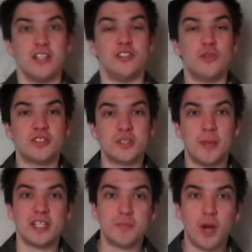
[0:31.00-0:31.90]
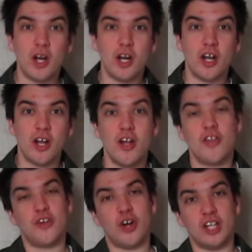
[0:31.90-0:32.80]
You know what's the best part?
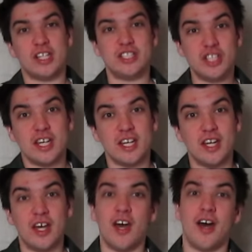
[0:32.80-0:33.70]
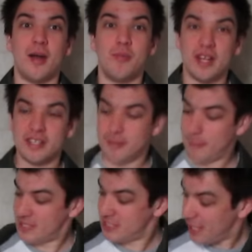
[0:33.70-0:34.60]
They're all legit. I bred
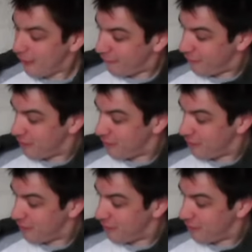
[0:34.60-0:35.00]
them myself.